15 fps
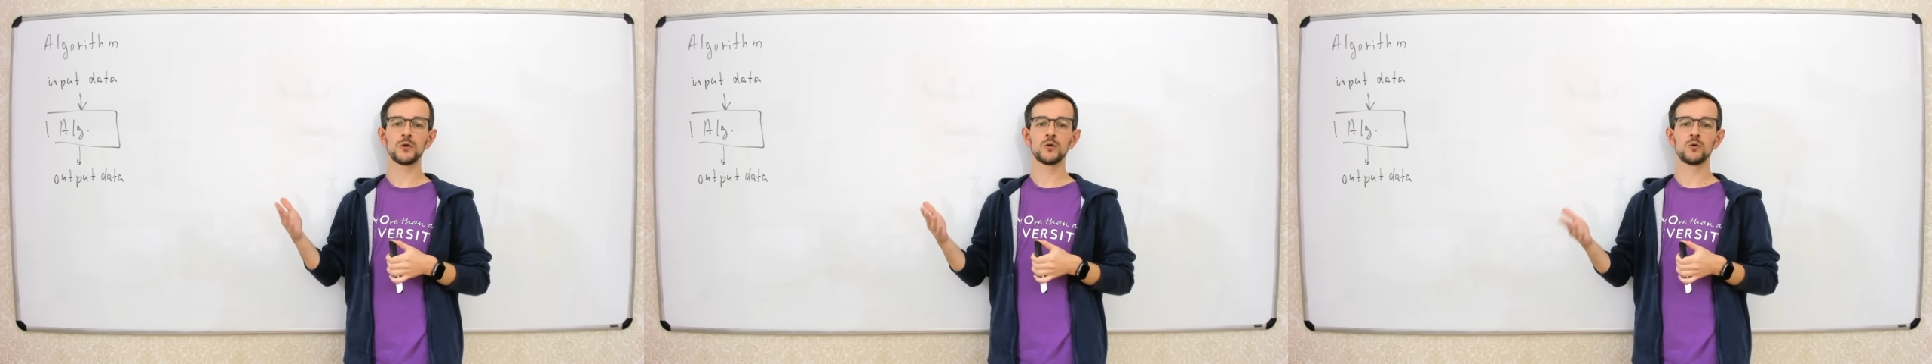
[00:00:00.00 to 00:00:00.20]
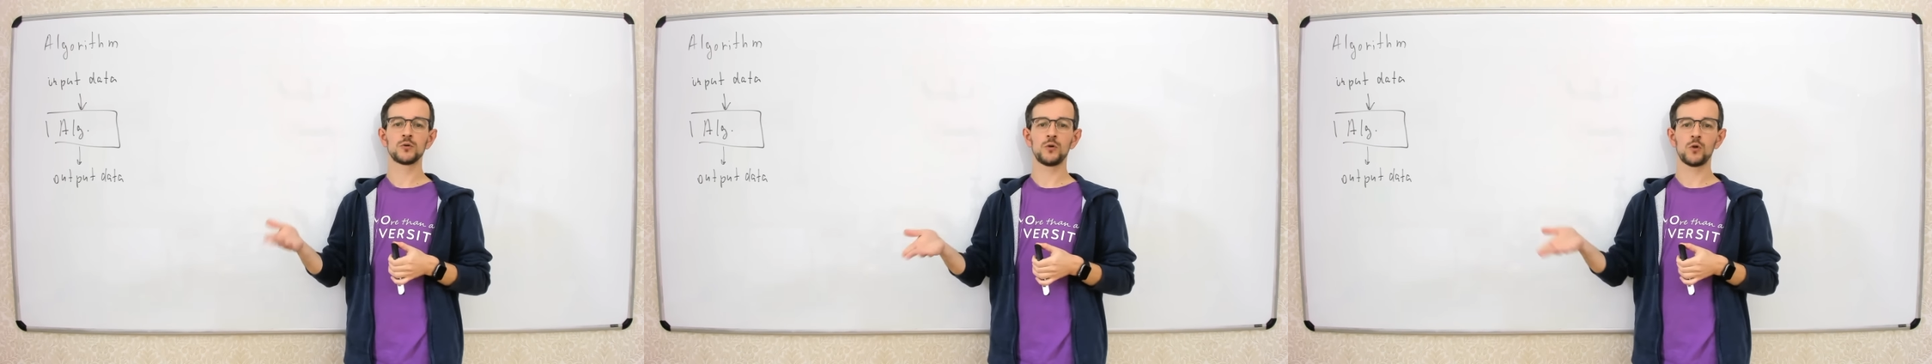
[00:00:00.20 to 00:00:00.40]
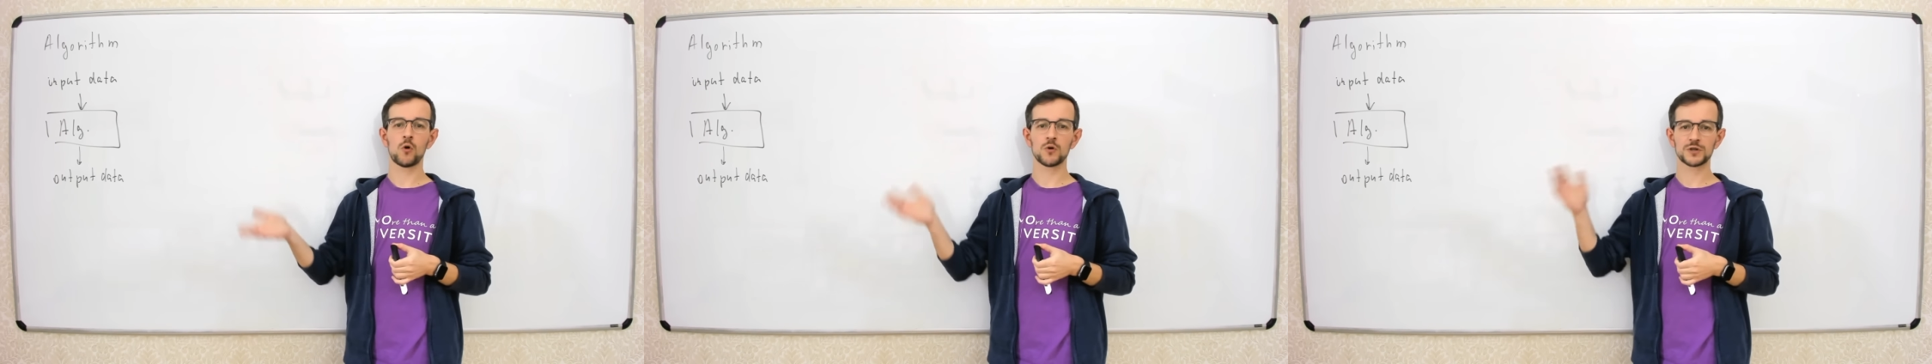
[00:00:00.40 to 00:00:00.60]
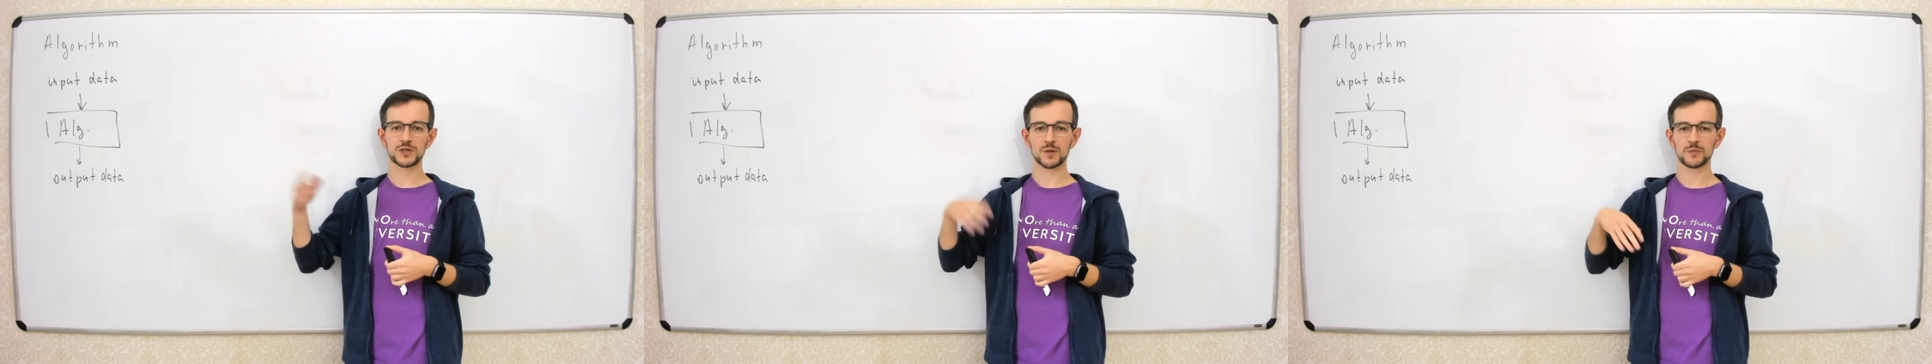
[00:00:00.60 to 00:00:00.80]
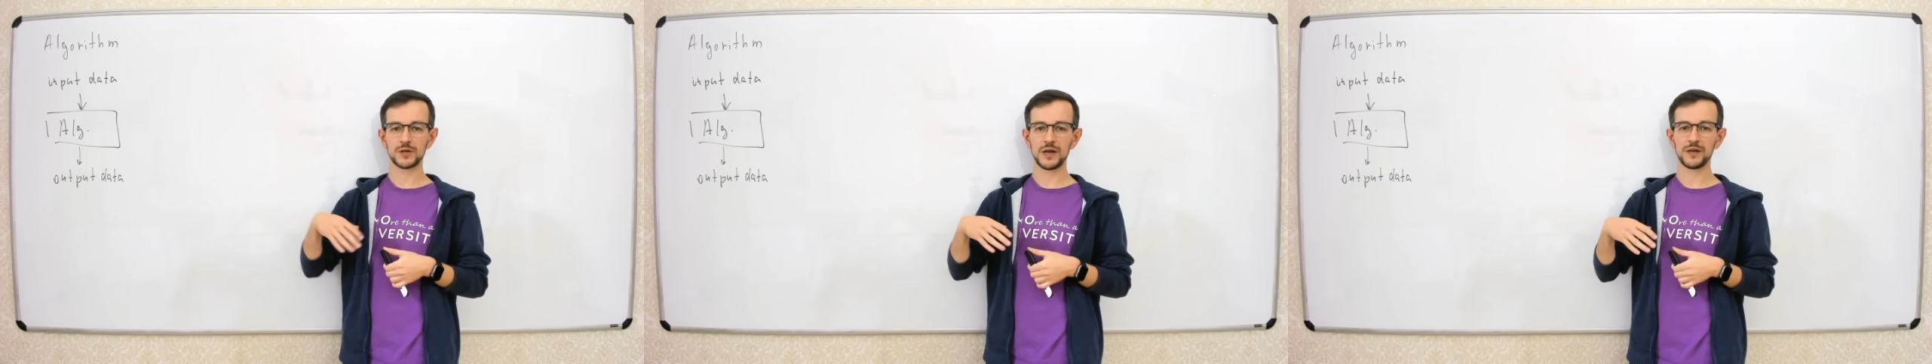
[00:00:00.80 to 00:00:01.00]
you load
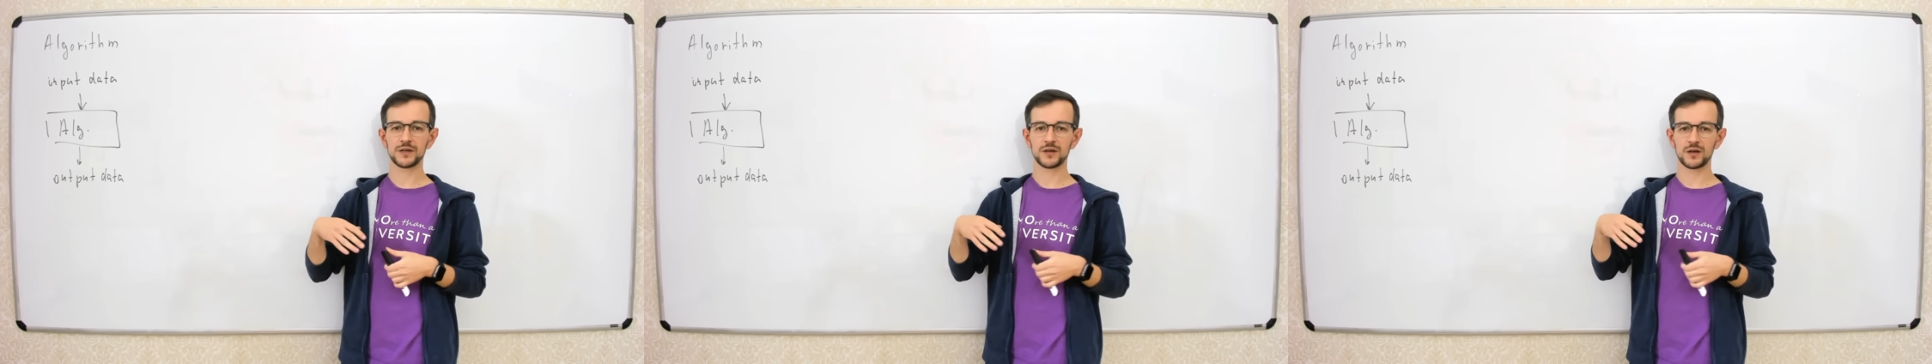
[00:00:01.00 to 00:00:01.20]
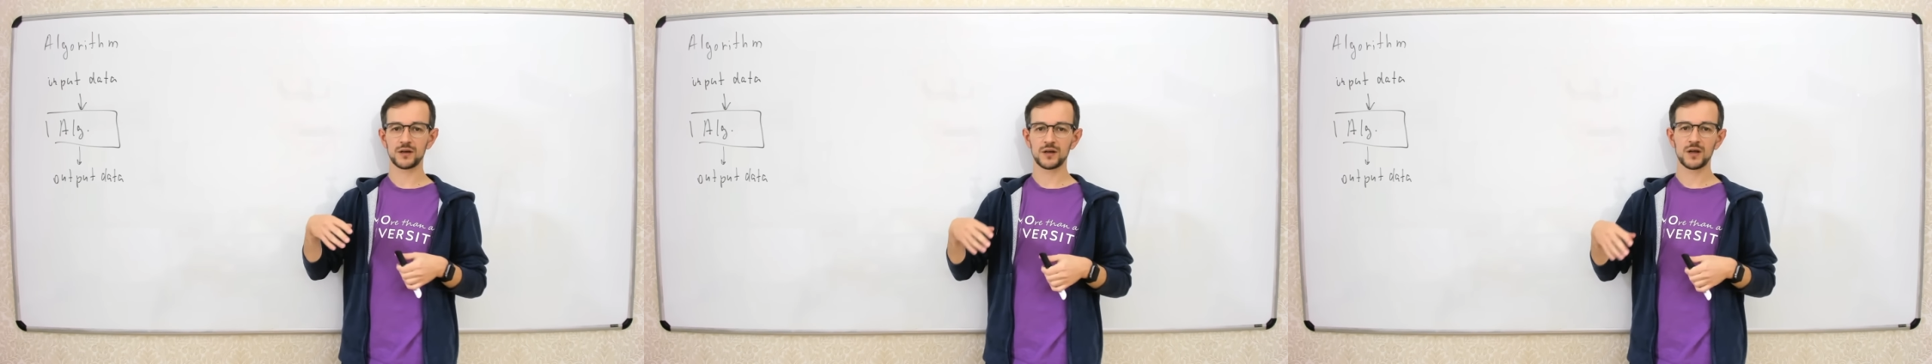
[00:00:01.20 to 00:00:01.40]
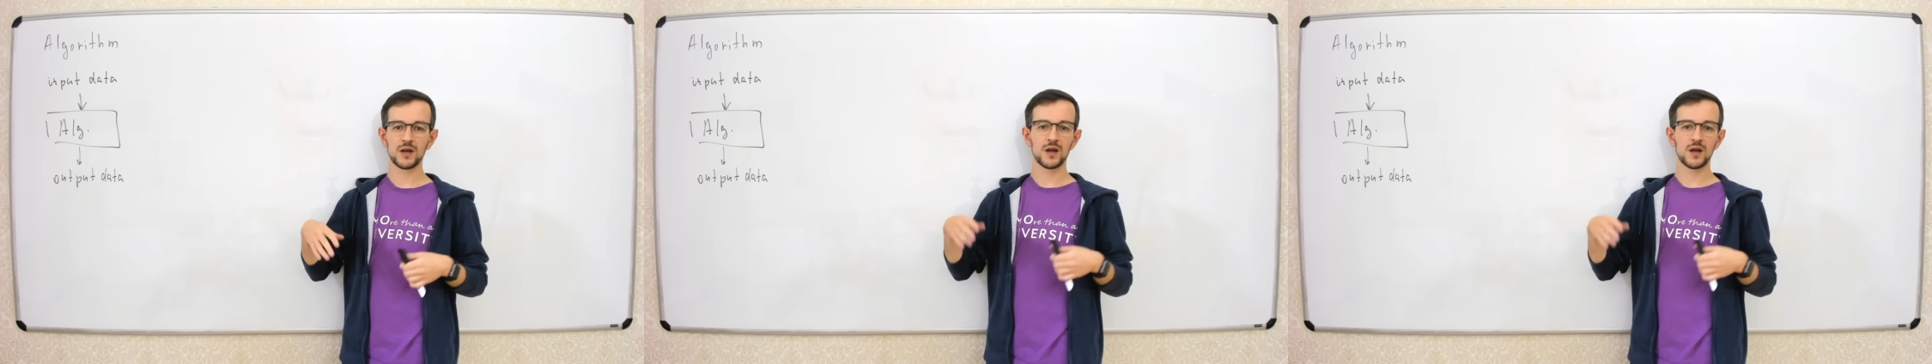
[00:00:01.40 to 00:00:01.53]
some data,